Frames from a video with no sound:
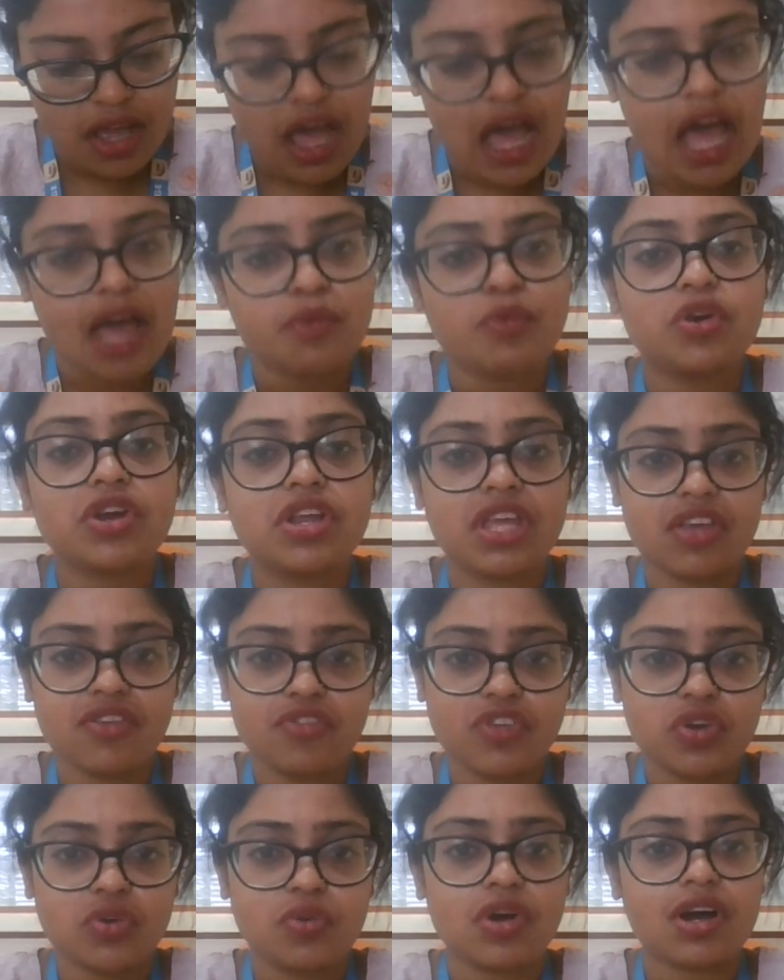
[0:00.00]
I would give
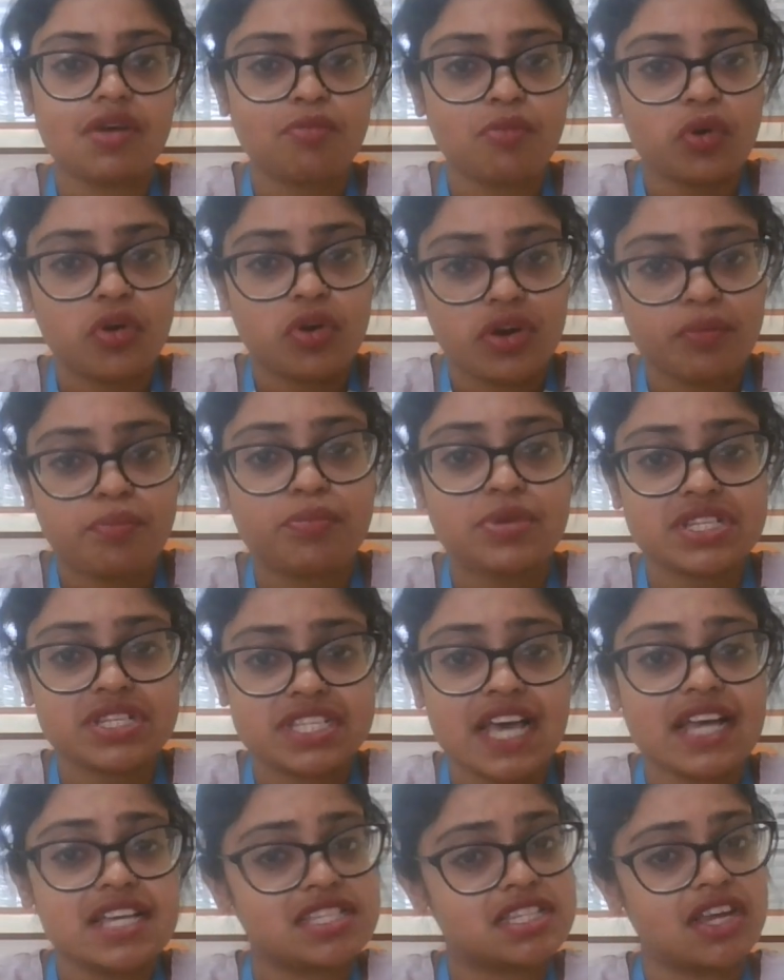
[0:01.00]
you a more
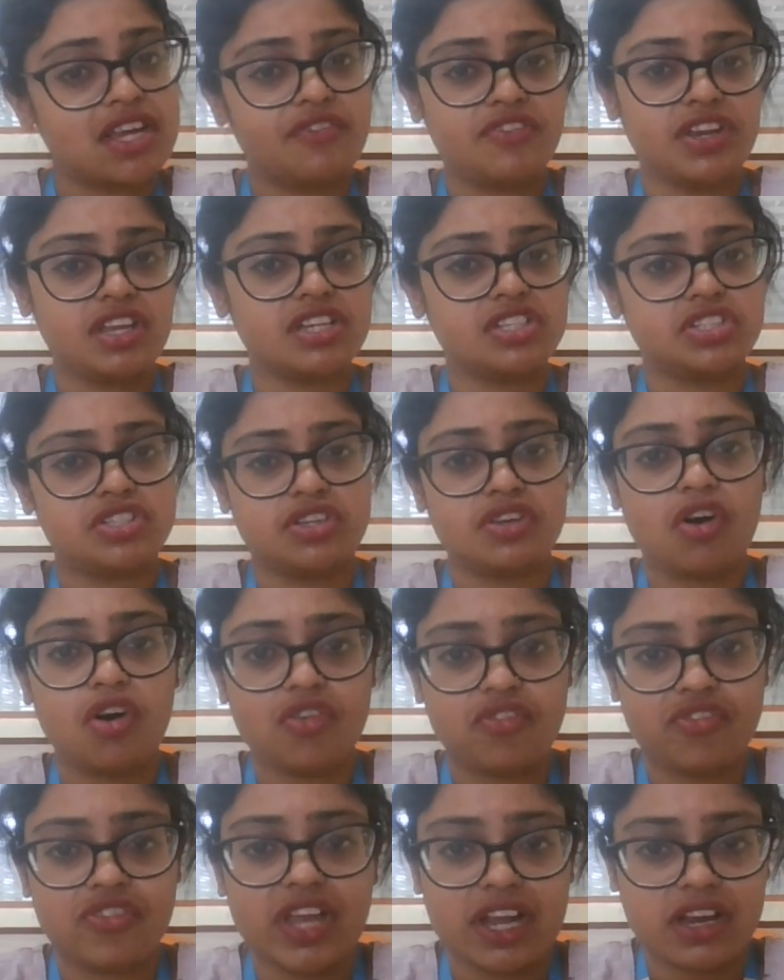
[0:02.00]
precise definition of
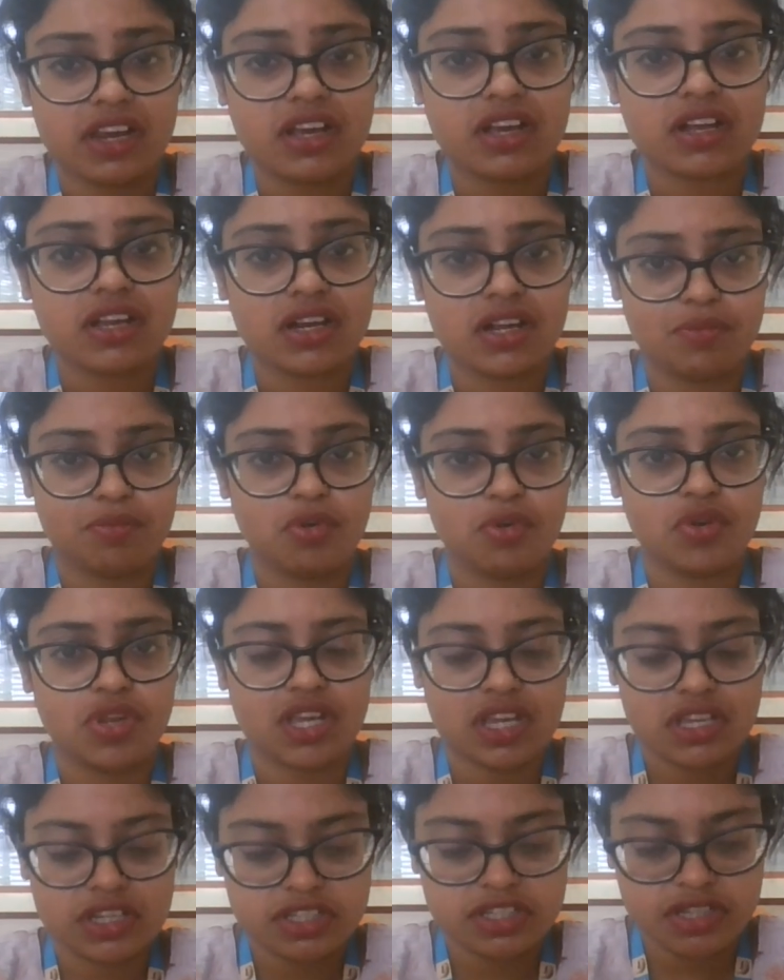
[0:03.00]
technical
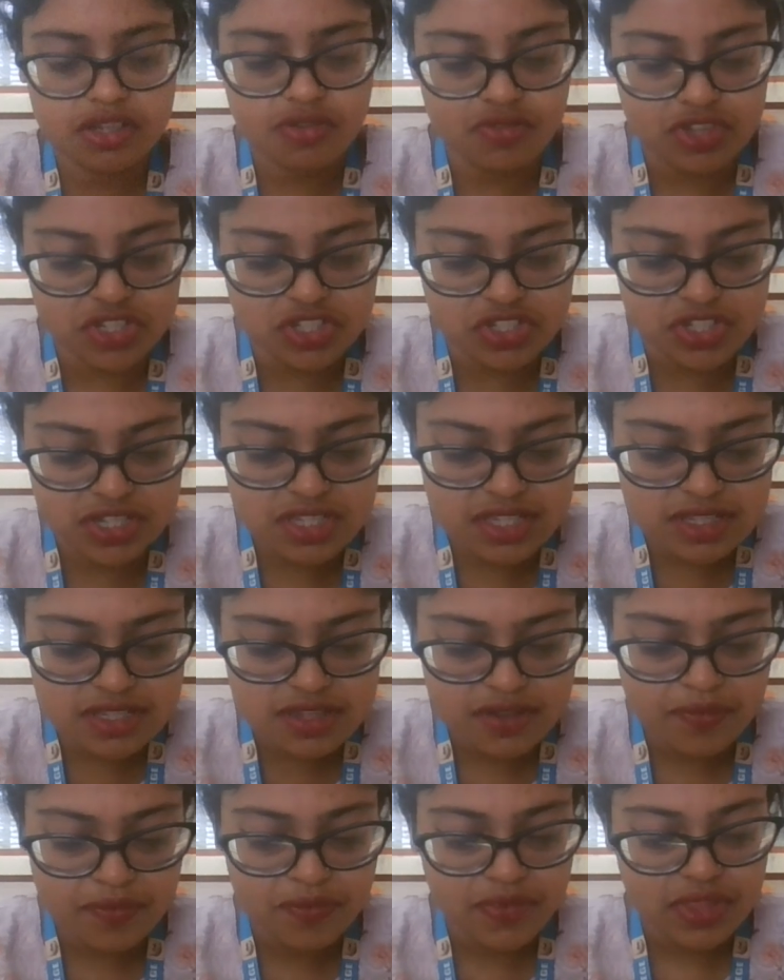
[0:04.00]
communication, which is
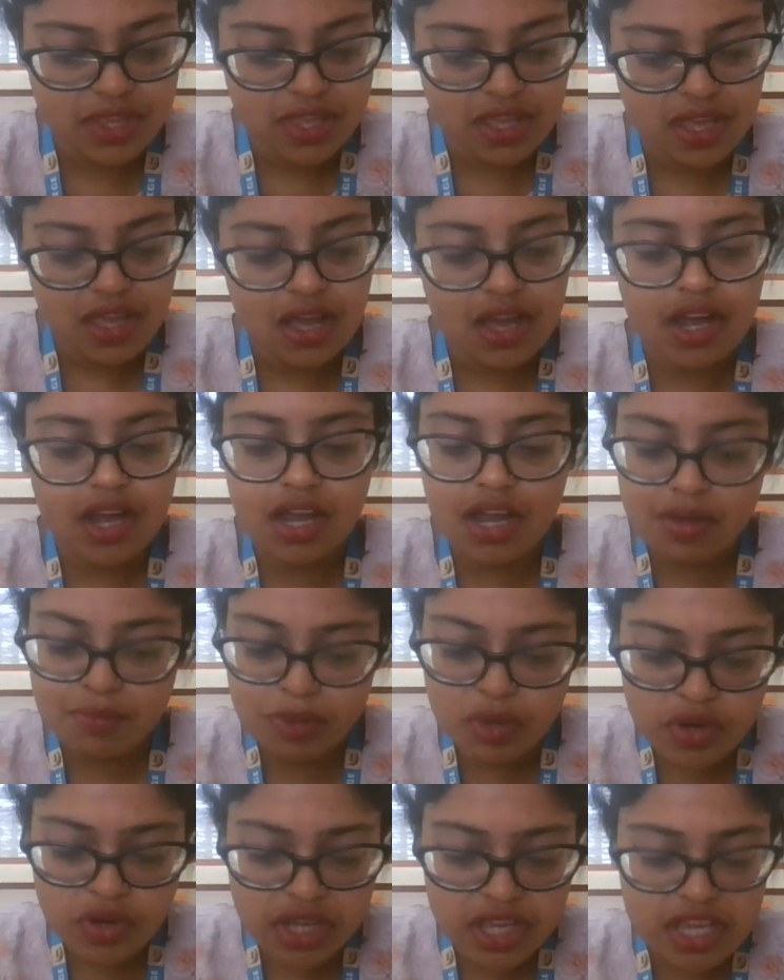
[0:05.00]

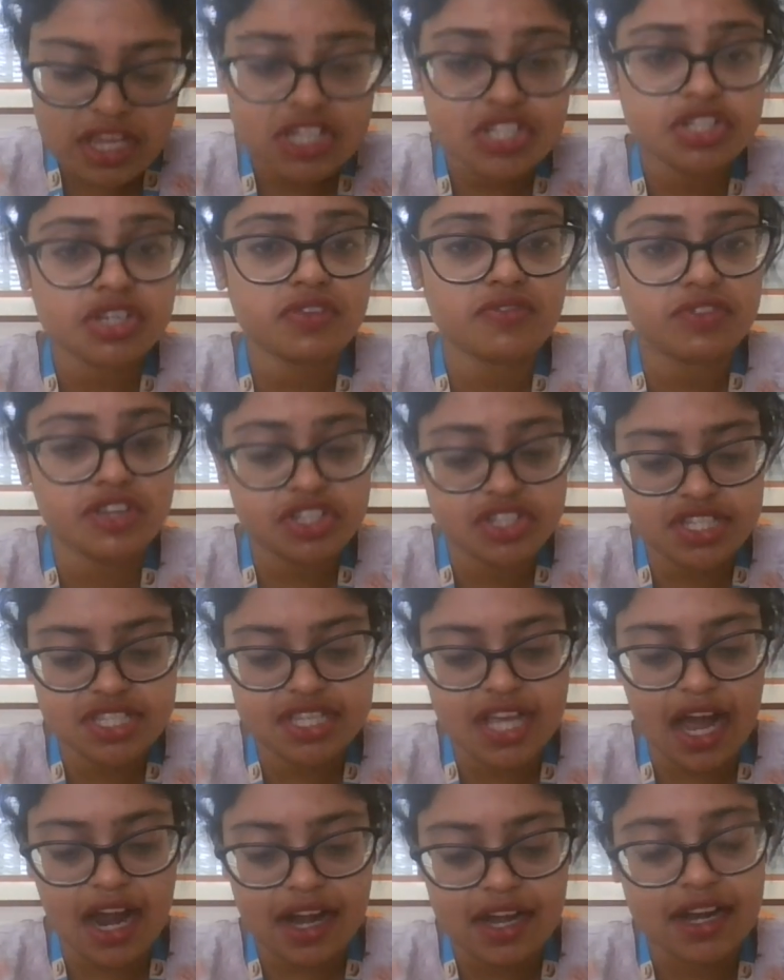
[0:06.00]
communication which is
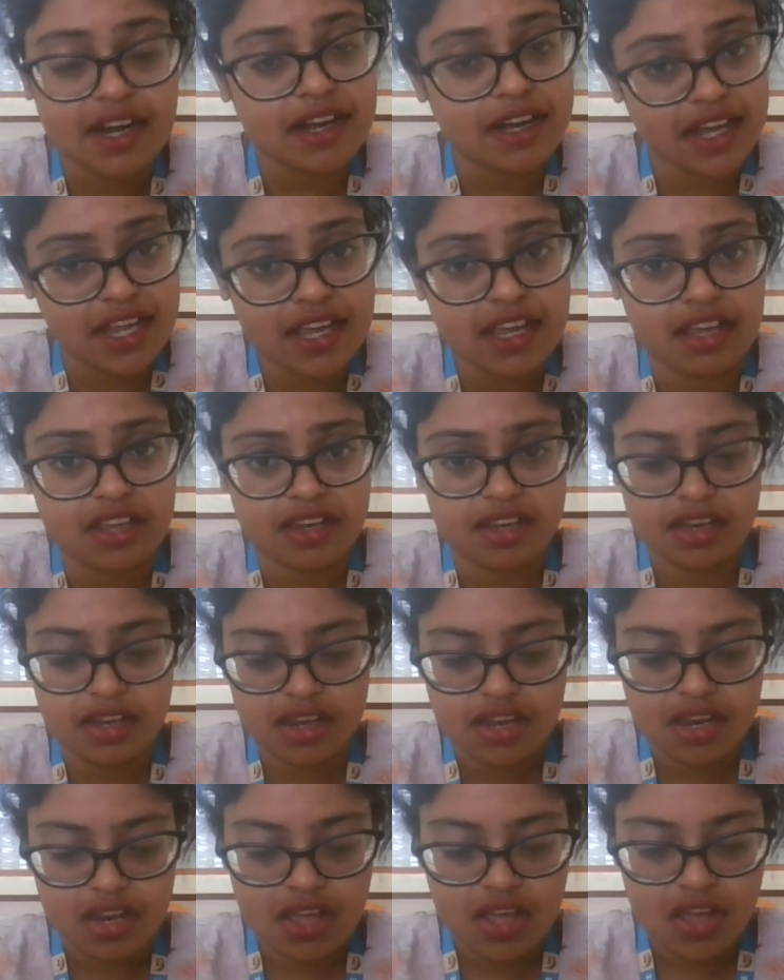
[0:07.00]
undertaken
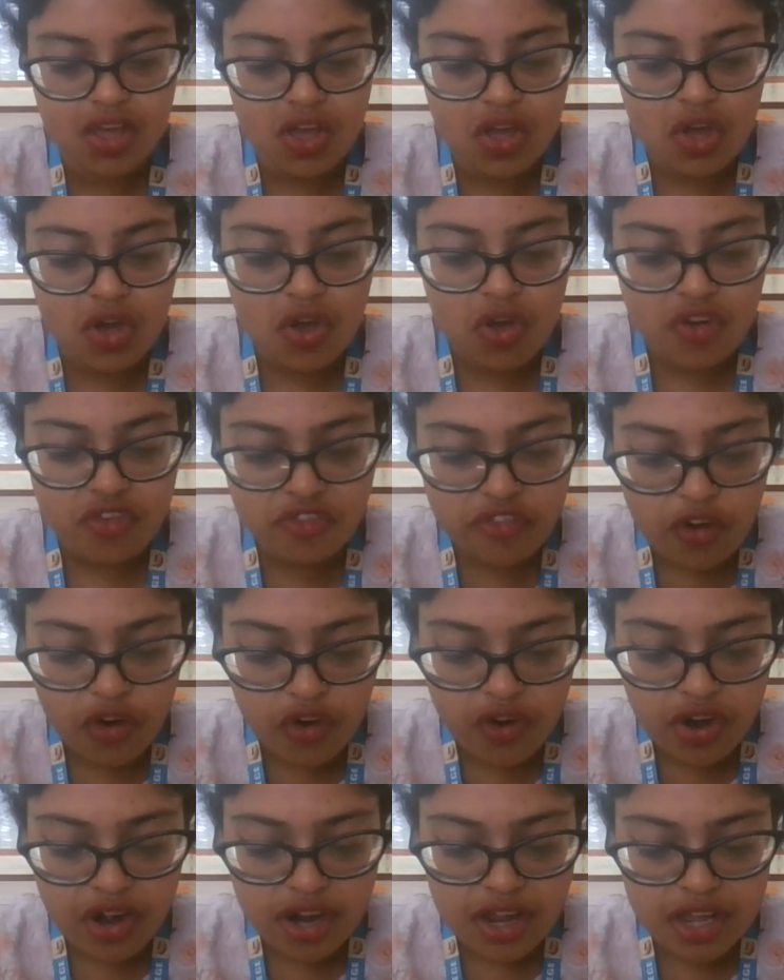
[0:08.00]

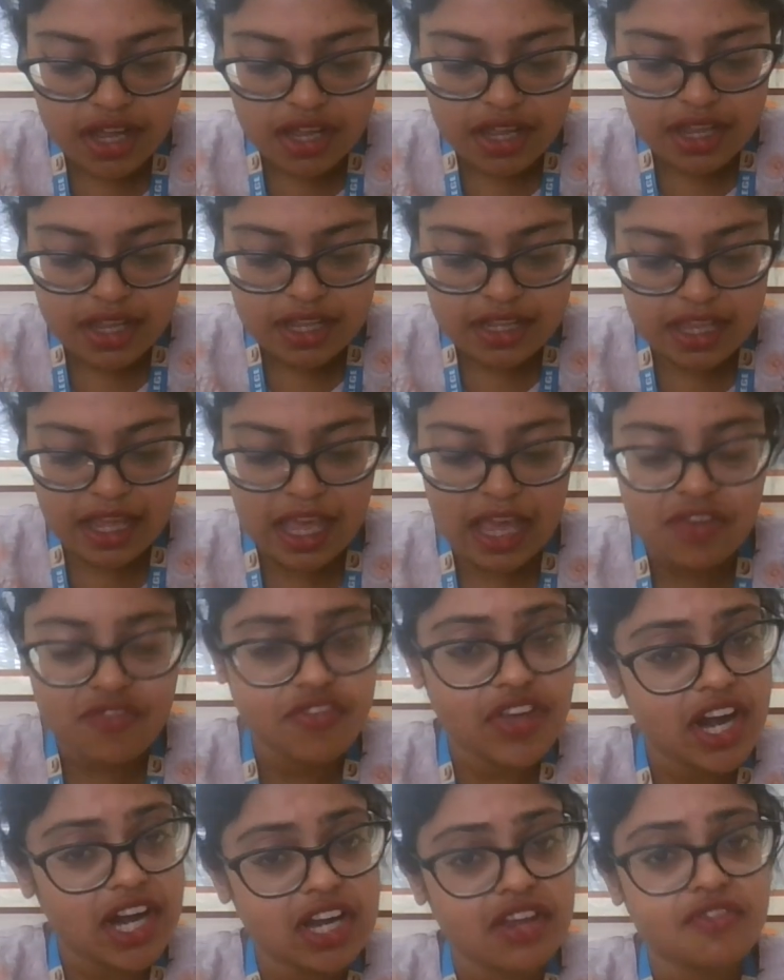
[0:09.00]
for the
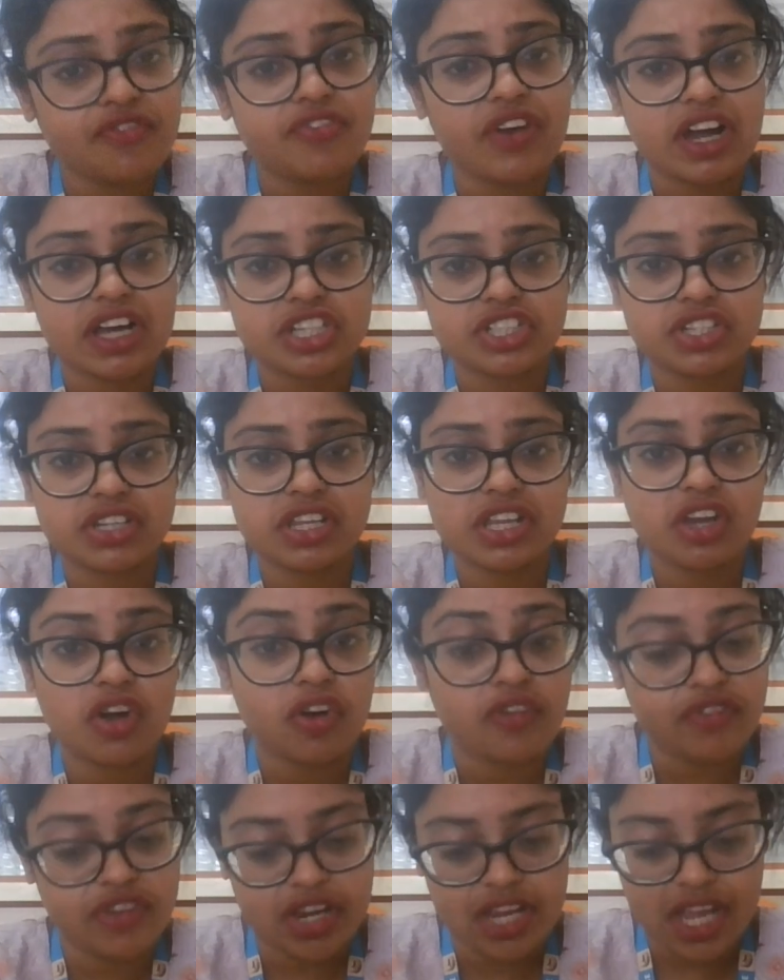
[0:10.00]
effective functioning of
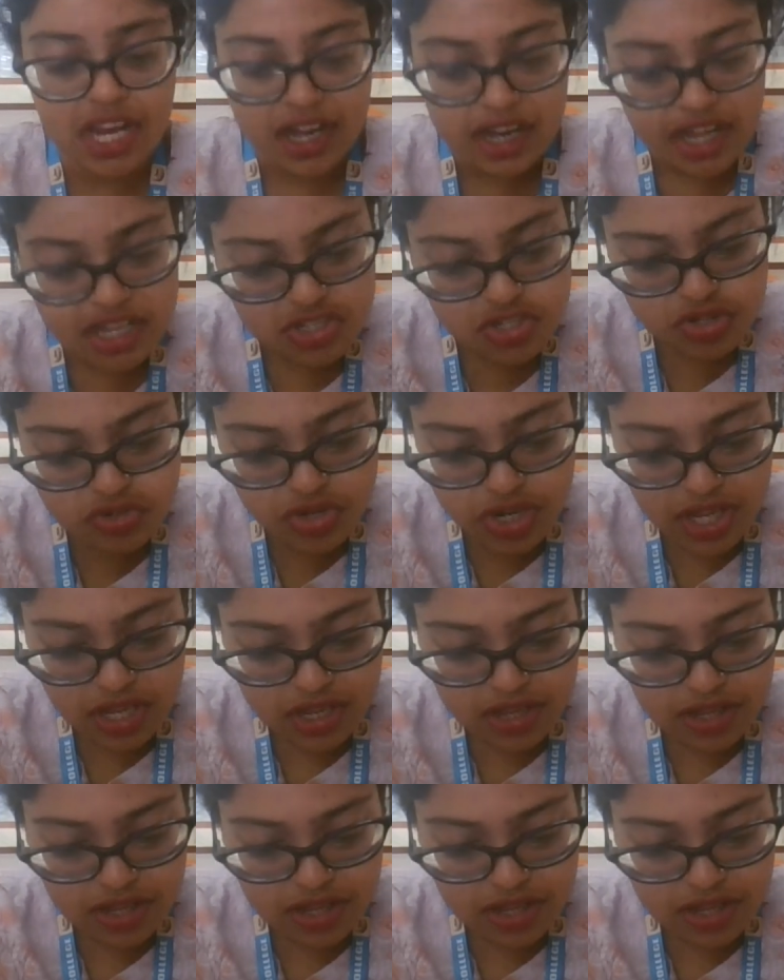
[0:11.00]
an industry,